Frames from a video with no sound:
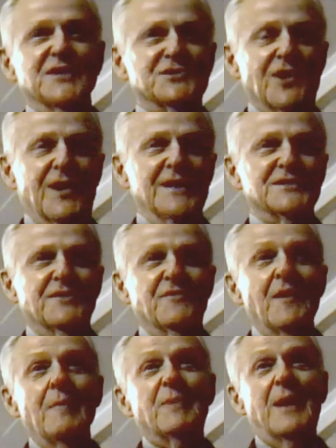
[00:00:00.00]
in charge of
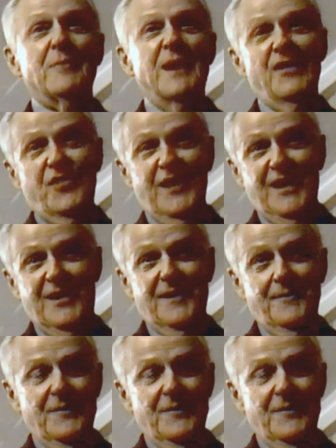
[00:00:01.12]
Popeye Theater.